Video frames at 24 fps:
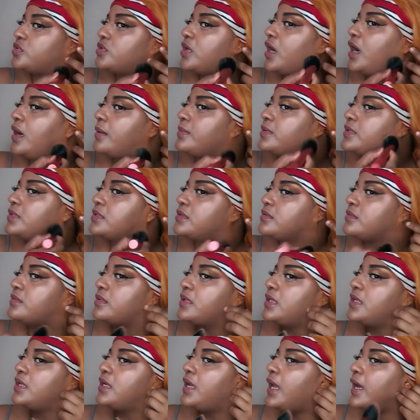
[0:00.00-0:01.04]
drops. It's
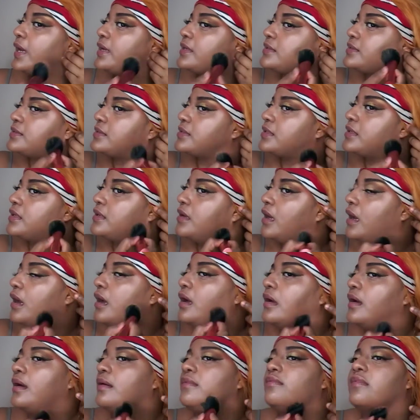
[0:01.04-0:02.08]
really nice
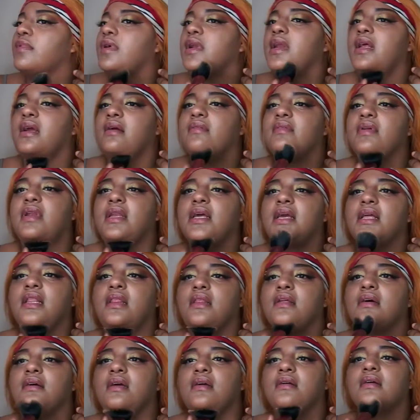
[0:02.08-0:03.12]
for an everyday
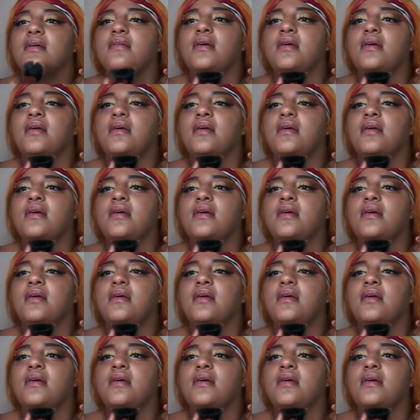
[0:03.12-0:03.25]
look.